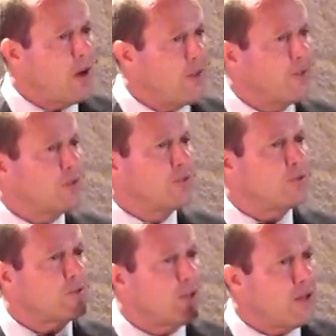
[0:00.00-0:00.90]
father
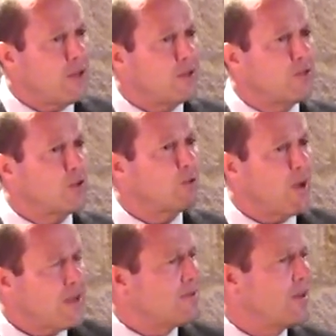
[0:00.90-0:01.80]
to son to
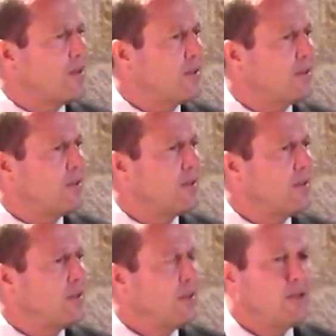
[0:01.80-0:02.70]
grandson.
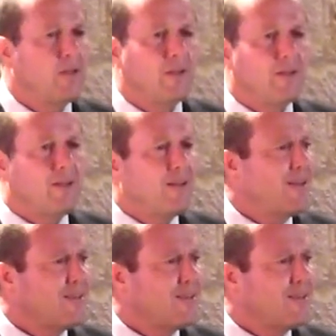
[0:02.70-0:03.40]
It